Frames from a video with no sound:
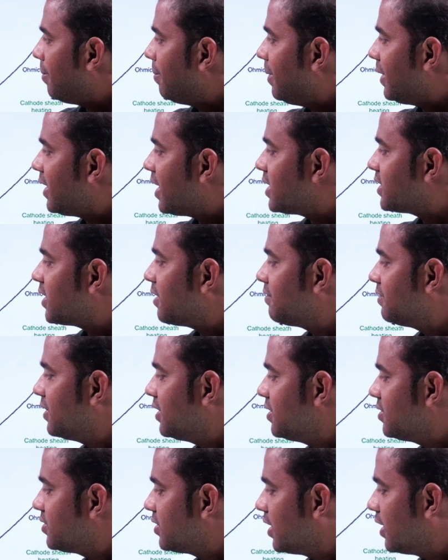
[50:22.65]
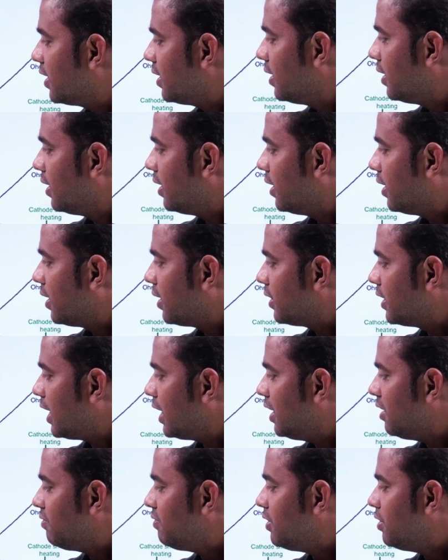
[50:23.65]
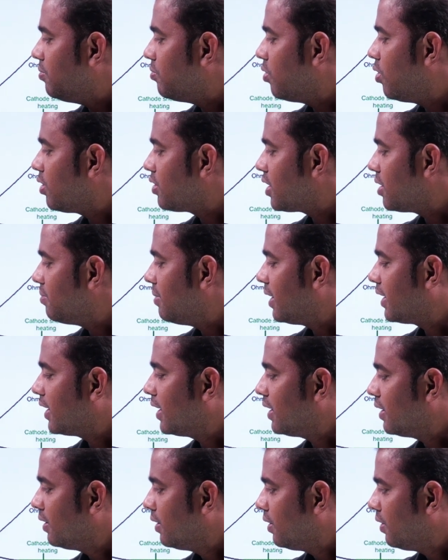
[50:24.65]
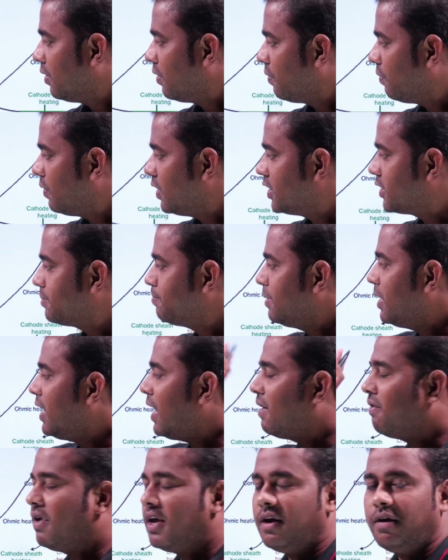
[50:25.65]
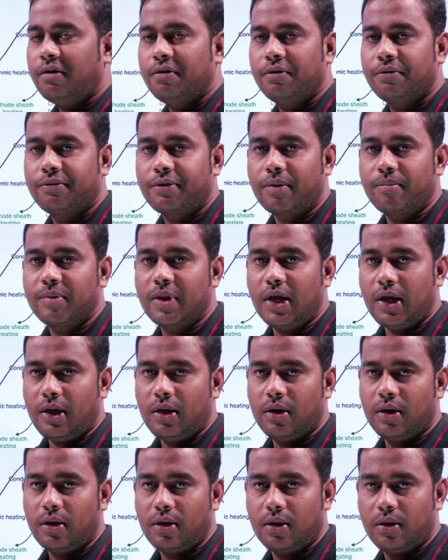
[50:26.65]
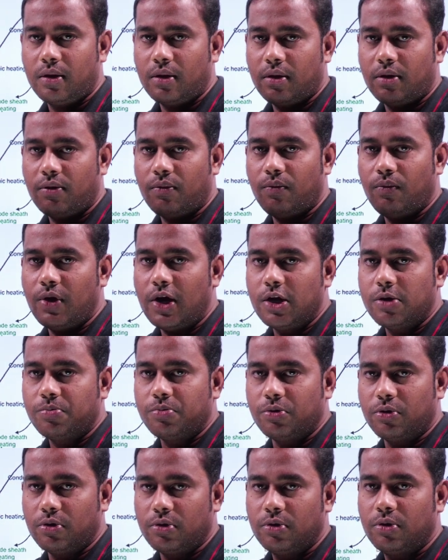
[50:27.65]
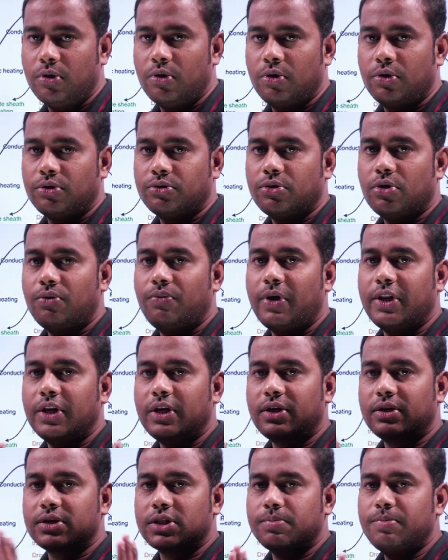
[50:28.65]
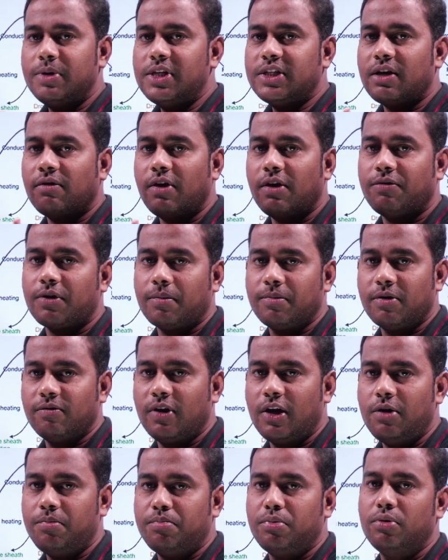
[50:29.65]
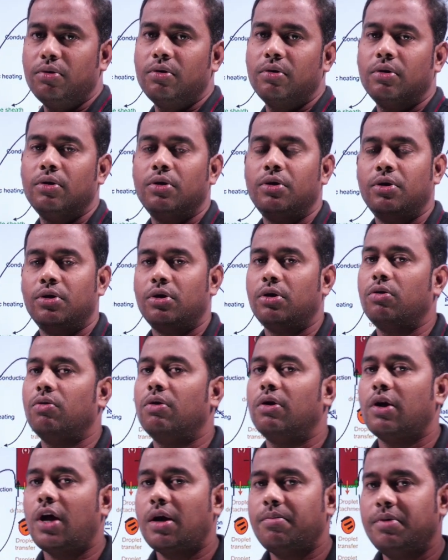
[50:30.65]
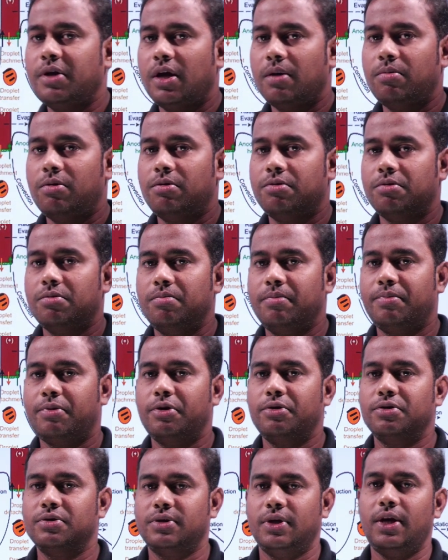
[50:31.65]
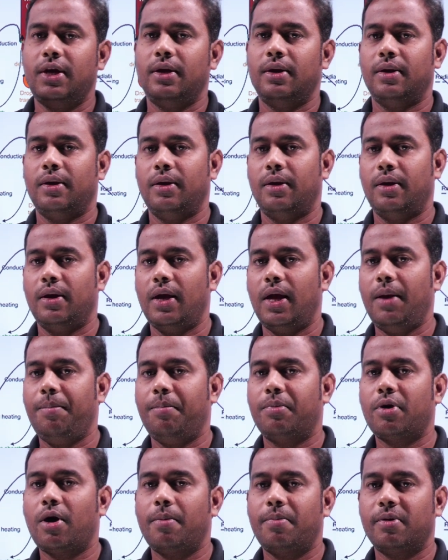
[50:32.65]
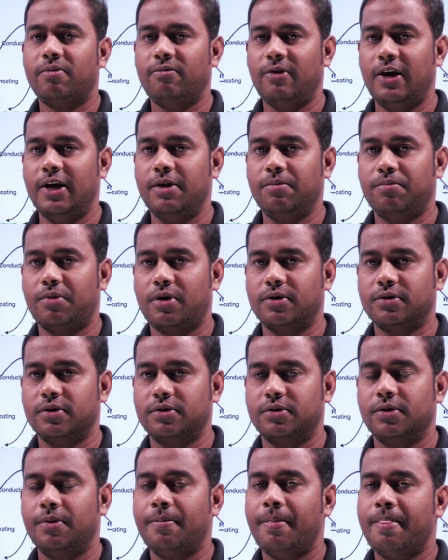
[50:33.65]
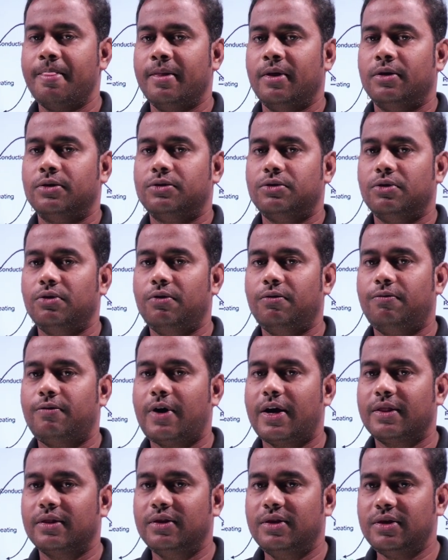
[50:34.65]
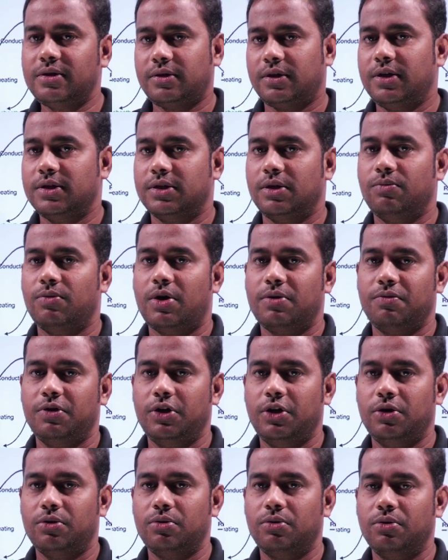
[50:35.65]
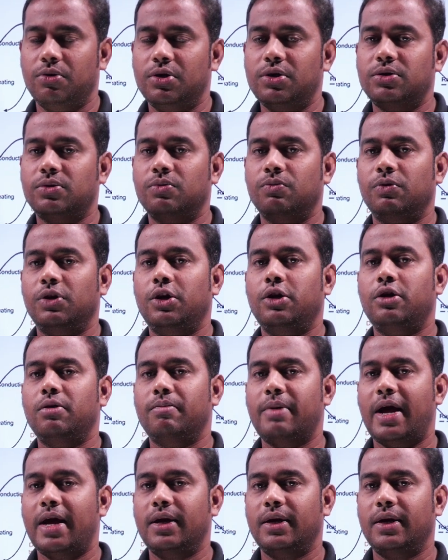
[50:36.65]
Because of this, the liquid molten metal will spill away from the weld pool. So, when it spills away from the weld pool, you will not be able to produce a proper welding process. So, for this reason what we need to do is, we need to